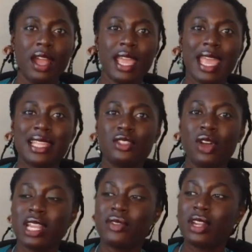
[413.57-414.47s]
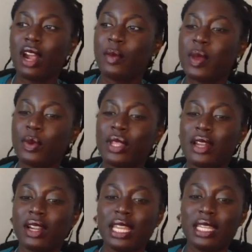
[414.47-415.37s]
It's not even our people that
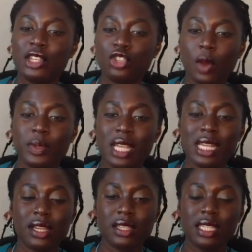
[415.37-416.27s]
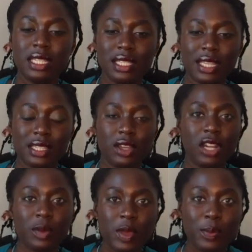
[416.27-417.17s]
are in these shops selling us these things, it's
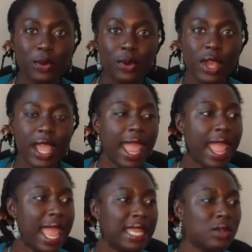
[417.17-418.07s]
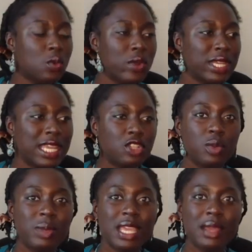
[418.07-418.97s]
other people. And we need
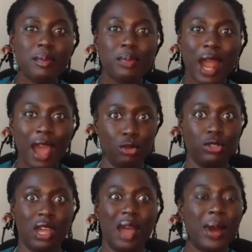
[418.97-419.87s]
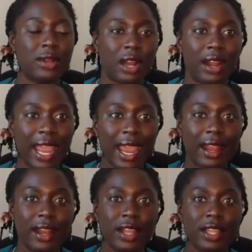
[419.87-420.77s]
to be proud about our
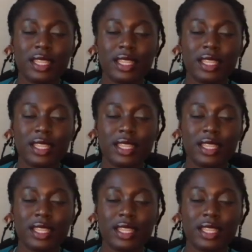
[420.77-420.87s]
hair.